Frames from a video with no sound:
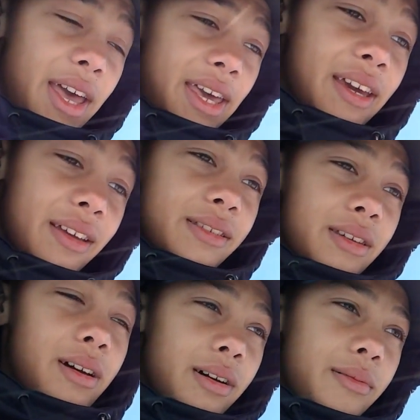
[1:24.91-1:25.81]
and
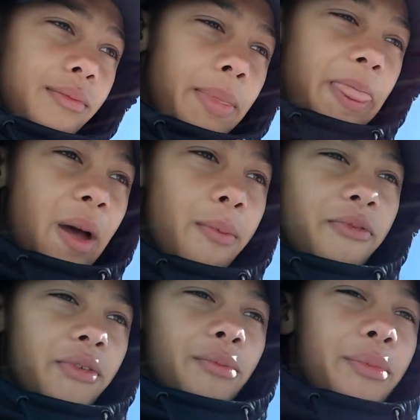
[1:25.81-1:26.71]
I'm
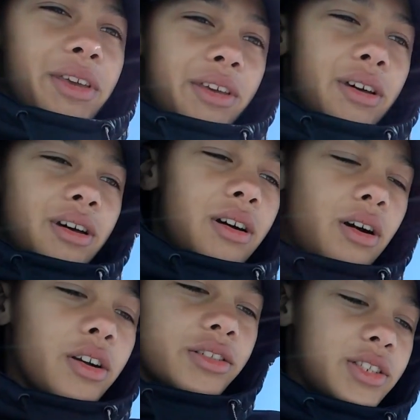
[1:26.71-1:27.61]
filming
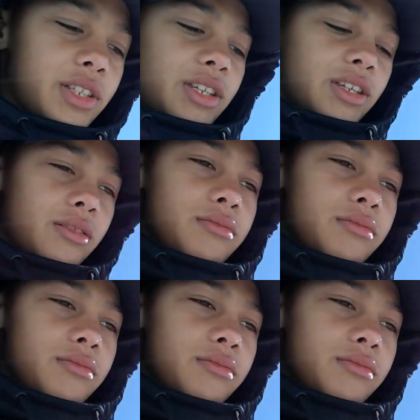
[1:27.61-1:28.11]
RC,